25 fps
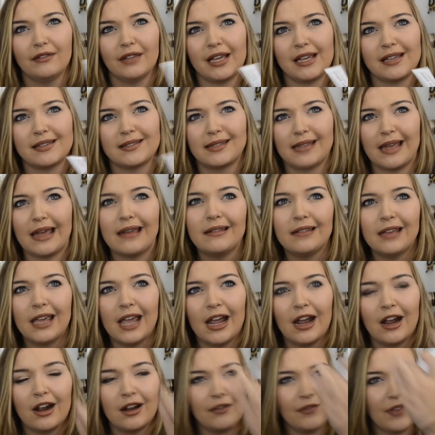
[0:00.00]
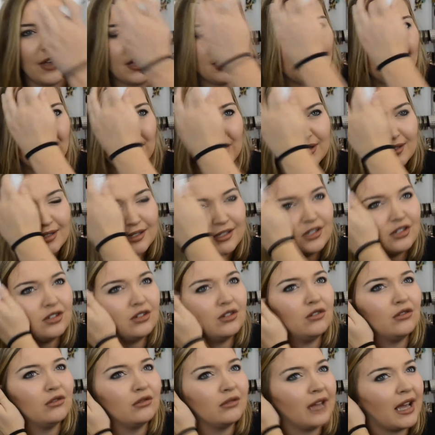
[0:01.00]
like skincare that's just
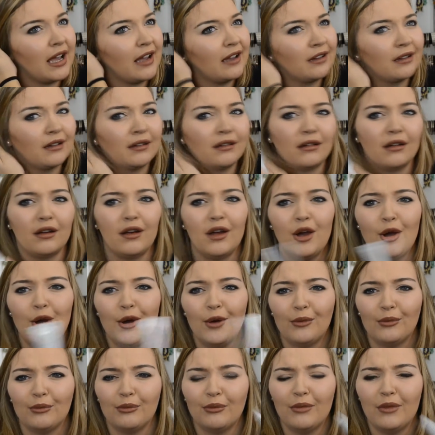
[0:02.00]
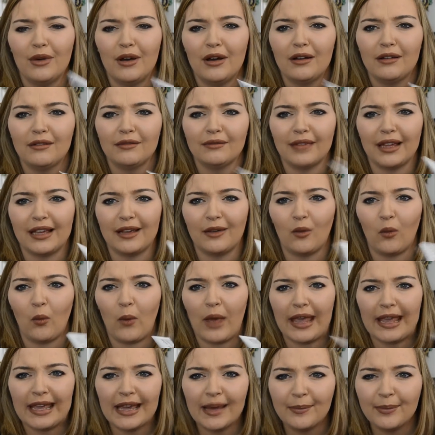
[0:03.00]
to like
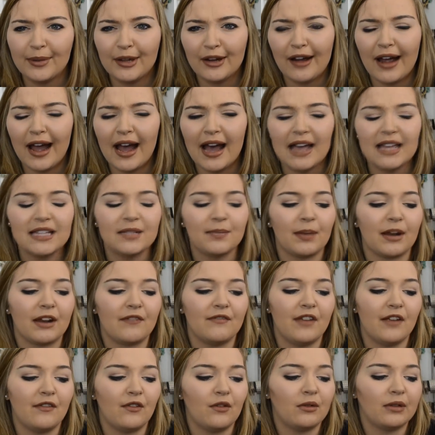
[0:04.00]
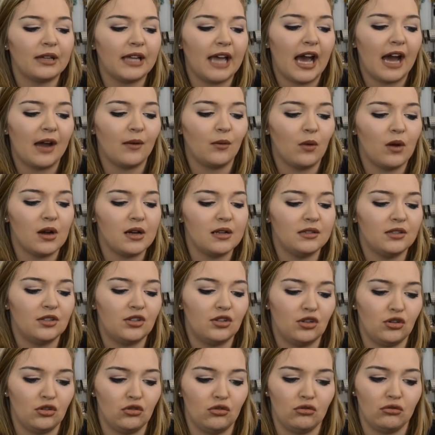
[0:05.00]
wake up your eyes, but I've never really had one
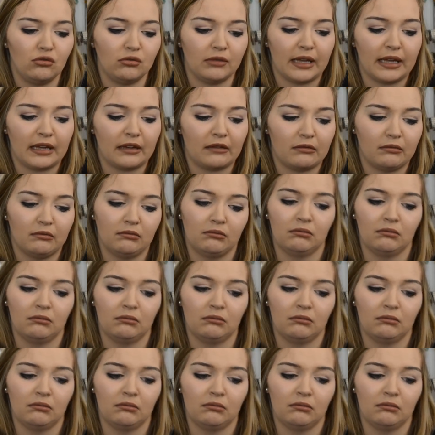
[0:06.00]
to like